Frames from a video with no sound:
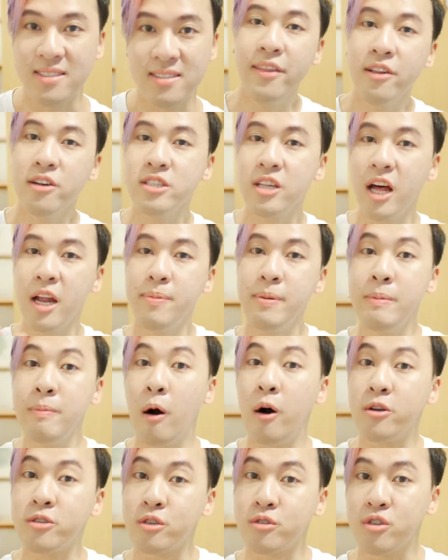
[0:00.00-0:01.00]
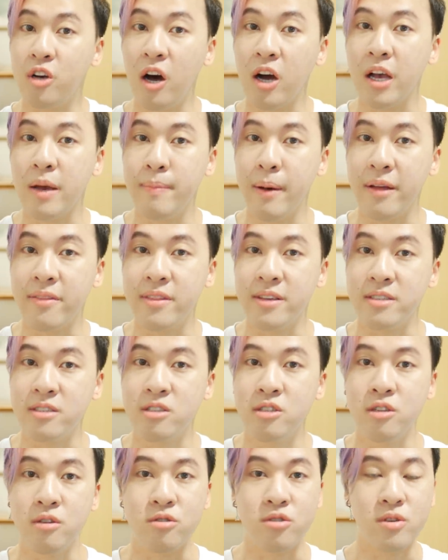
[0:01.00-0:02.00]
And there's a lot of people also talking about this
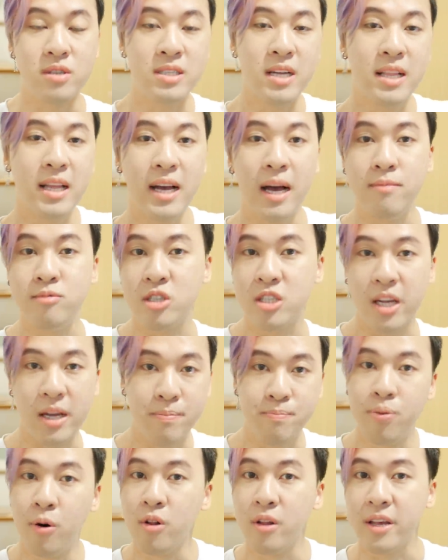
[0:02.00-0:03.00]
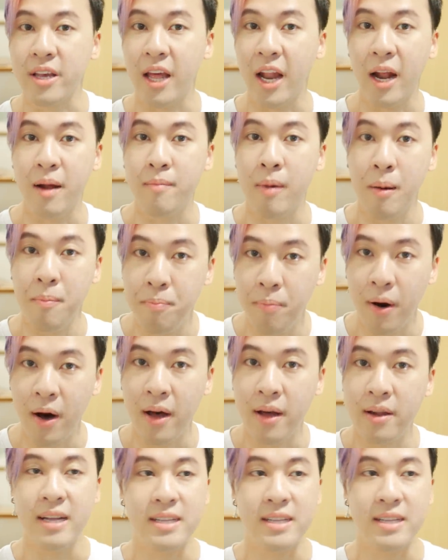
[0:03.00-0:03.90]
too, so it's not like I'm just like pulling it out of my butt.